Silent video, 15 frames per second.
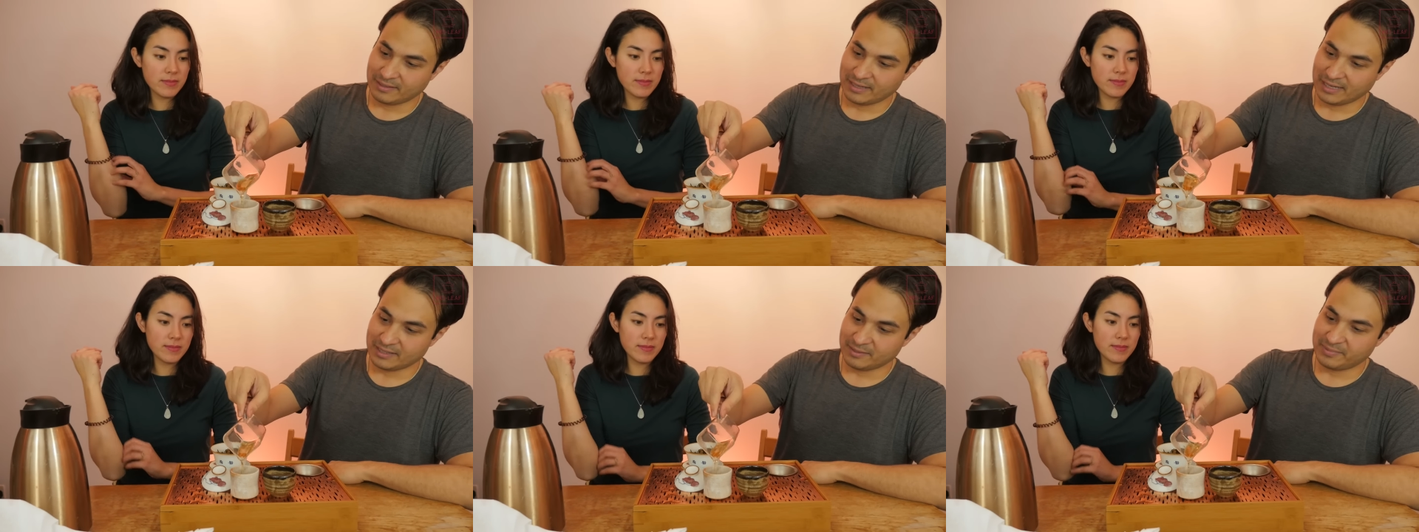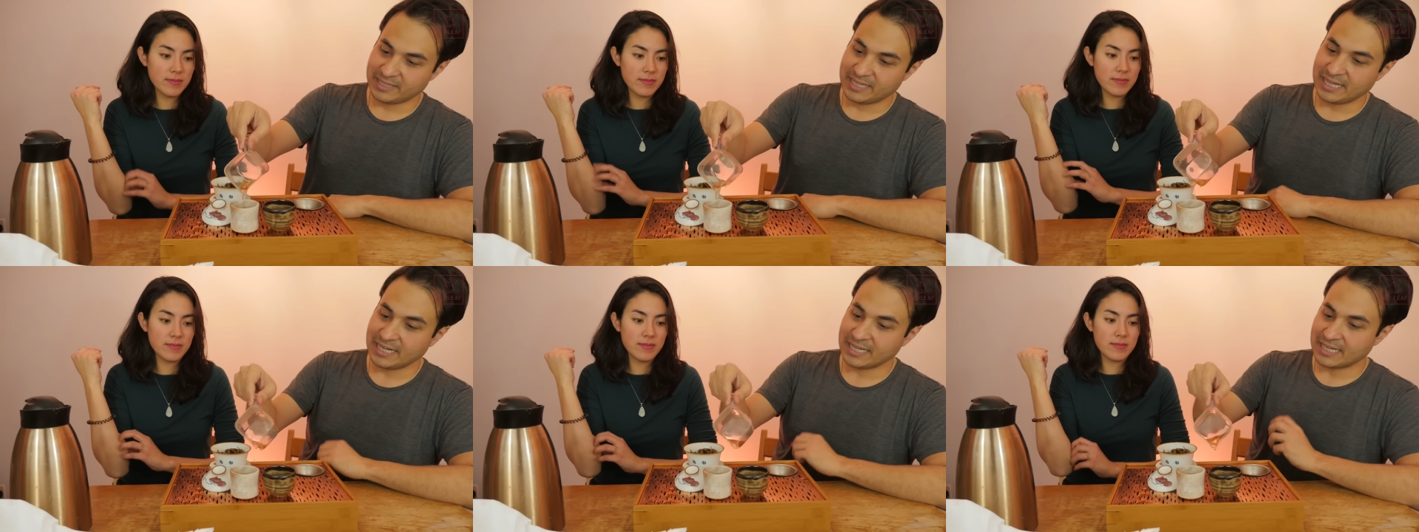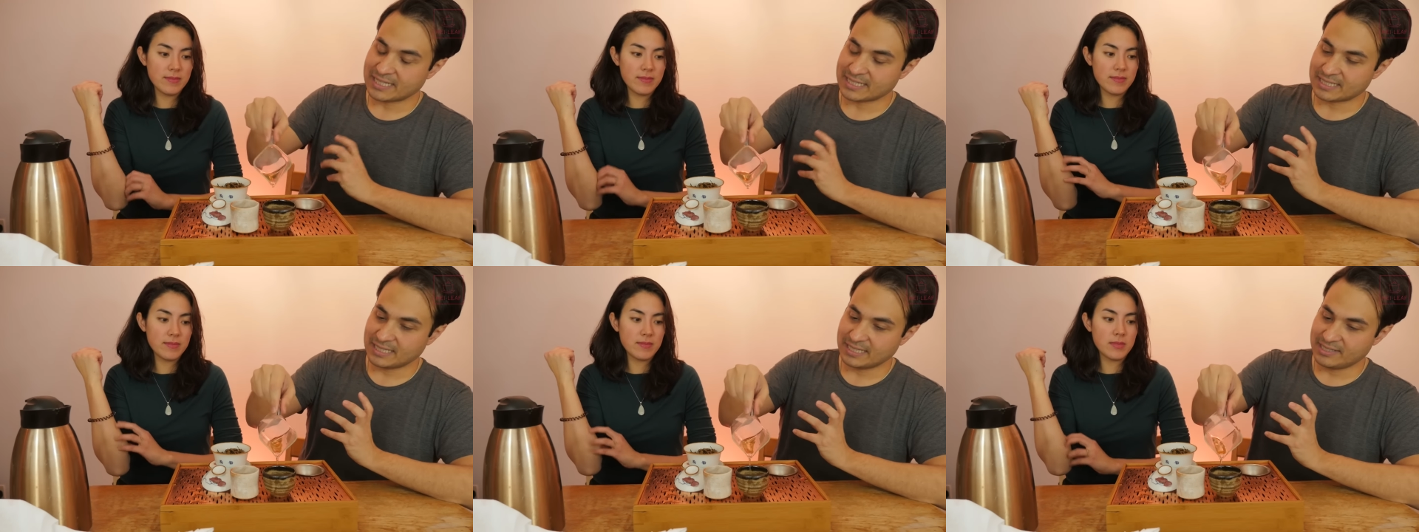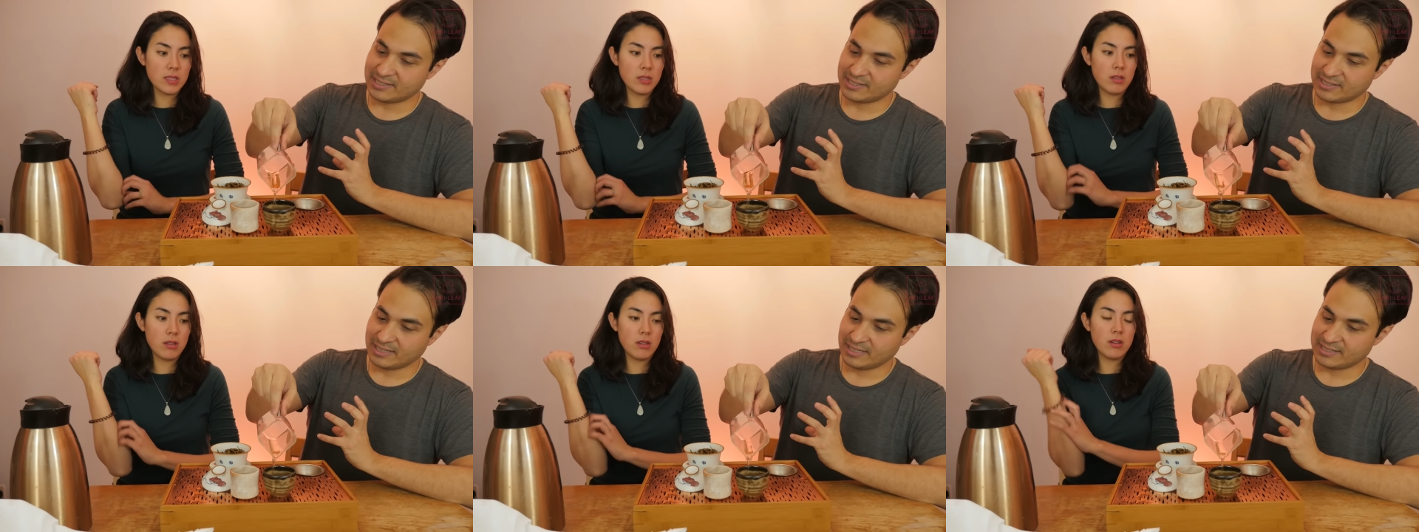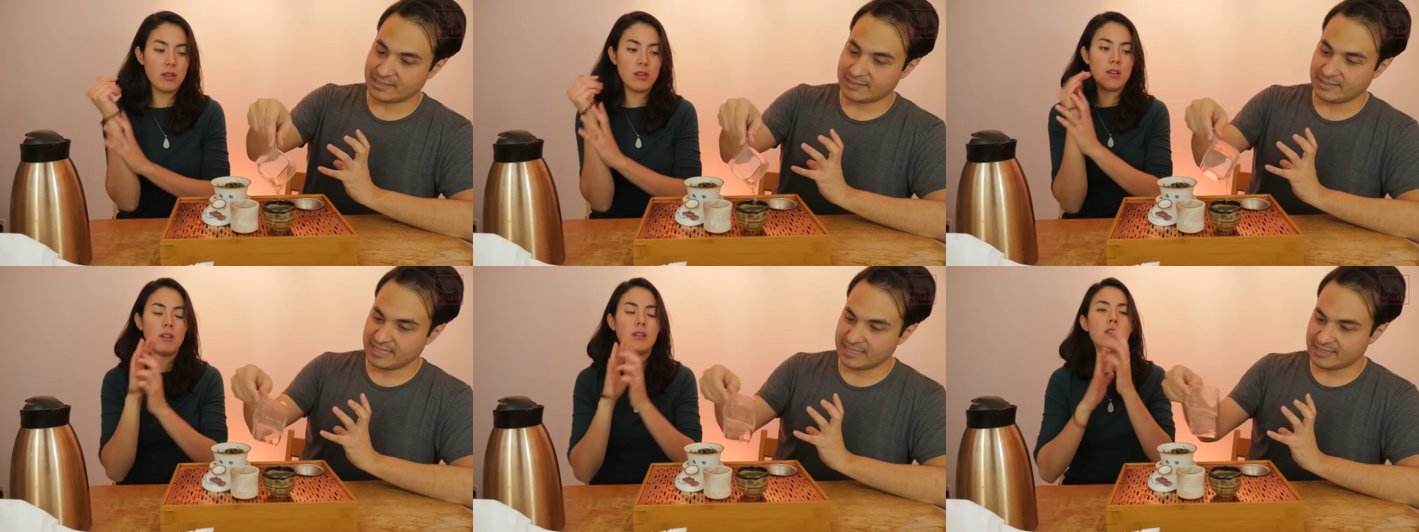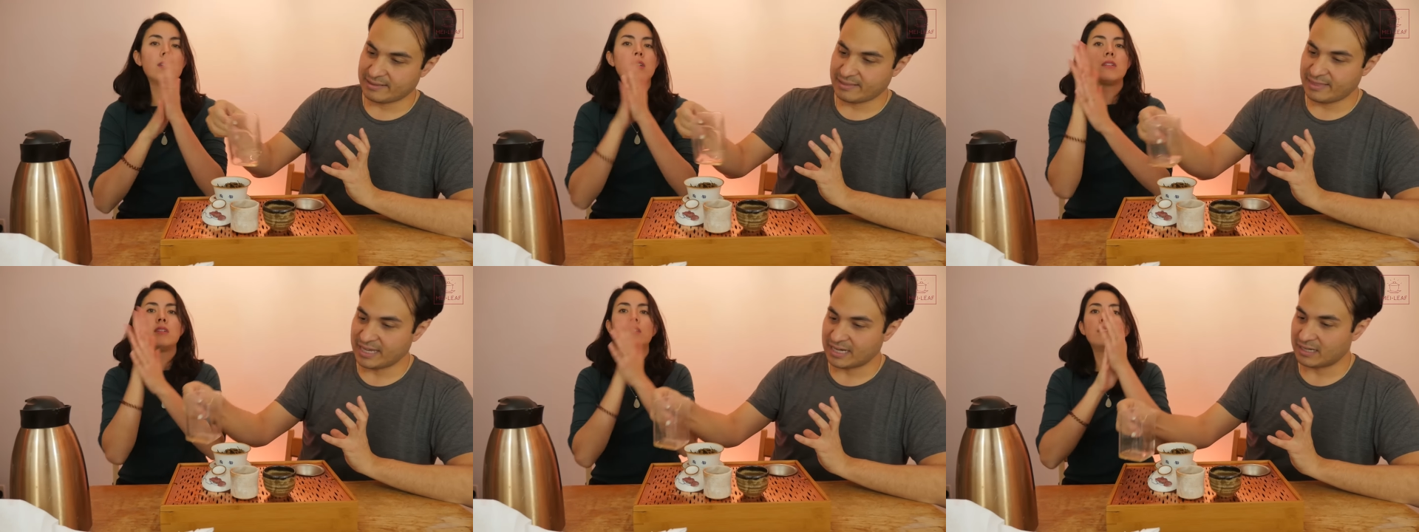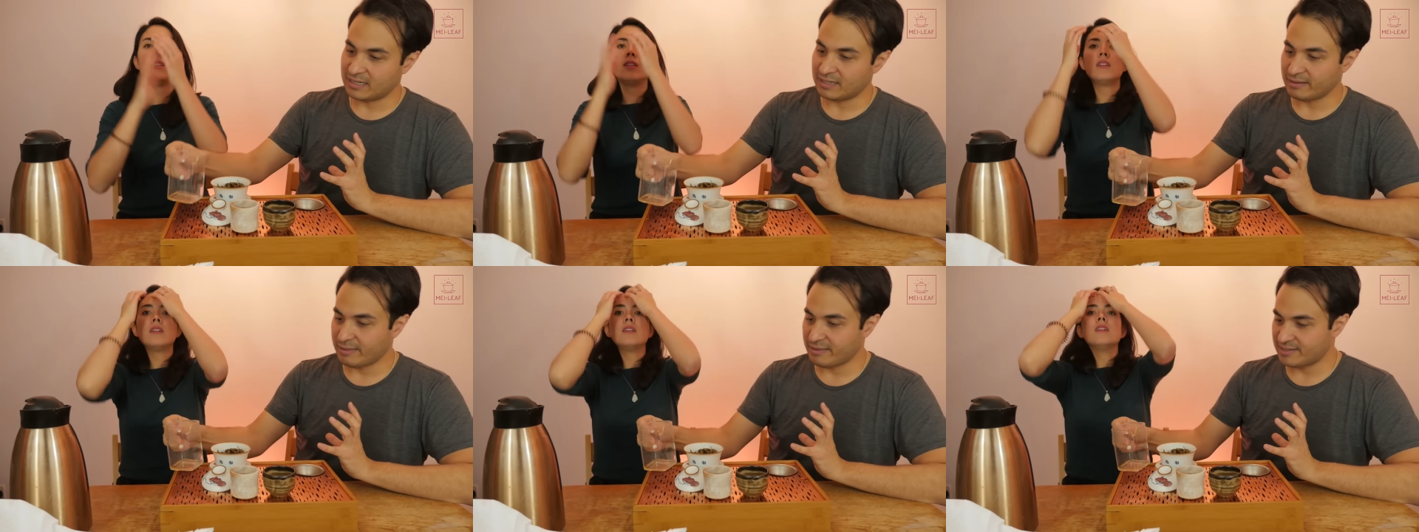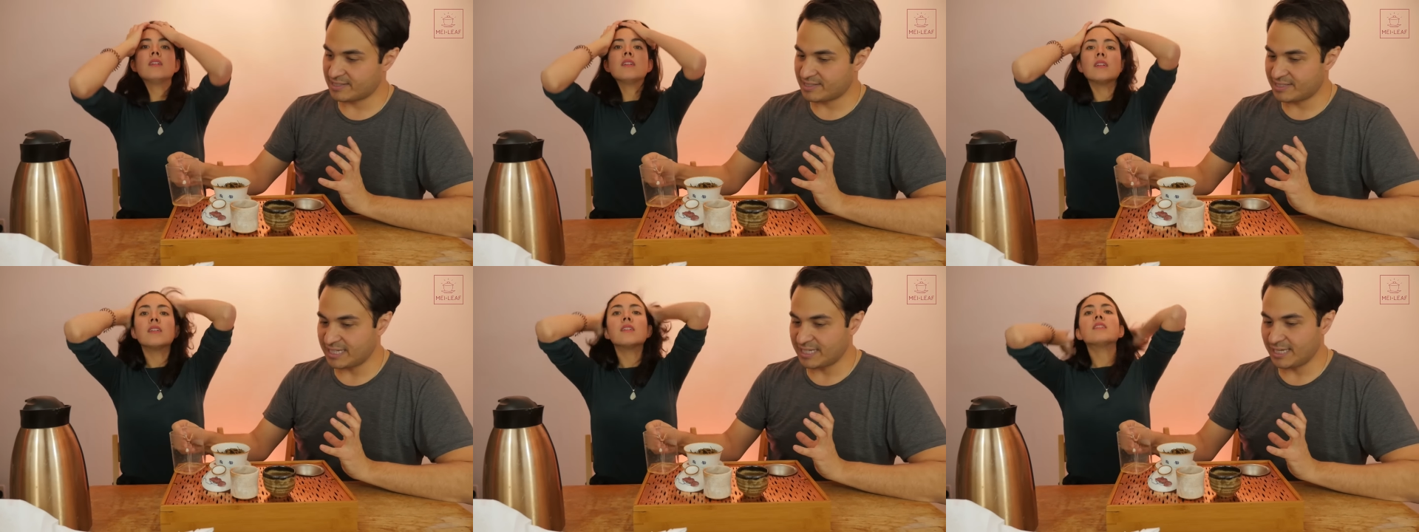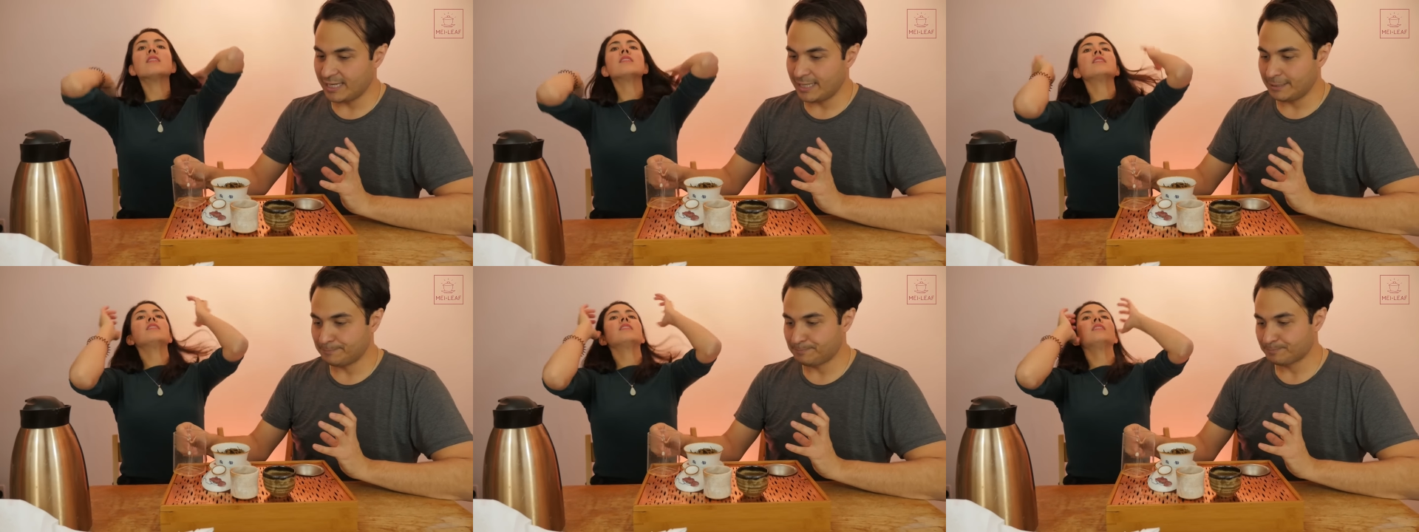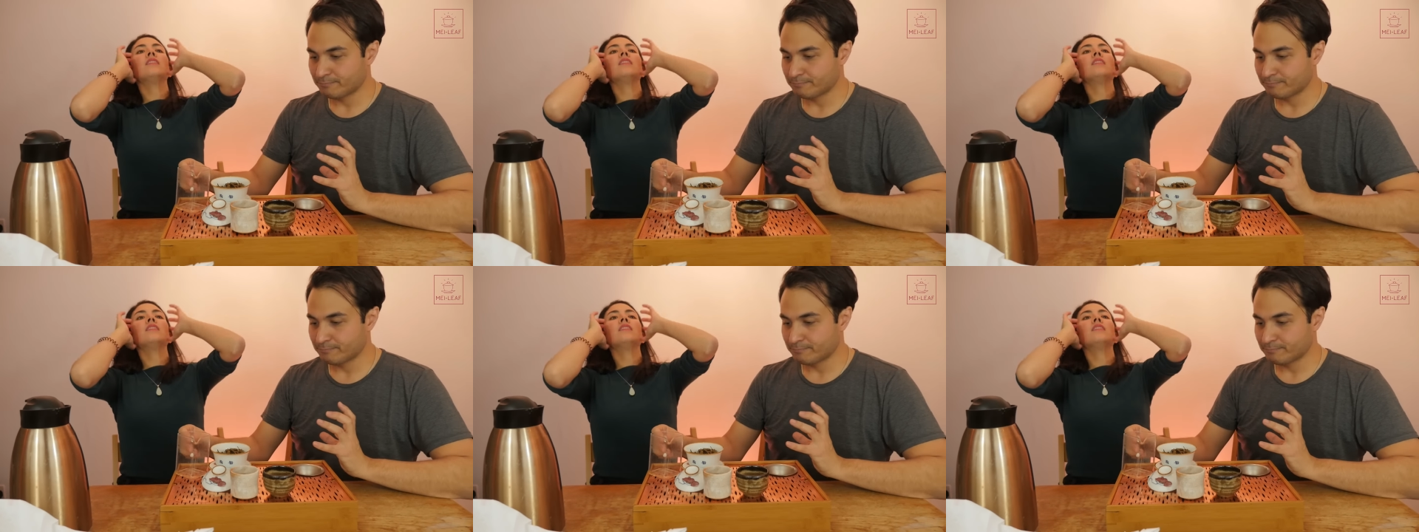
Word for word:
Speaker 1: At the beginning, it's it's it's this thick, sticky.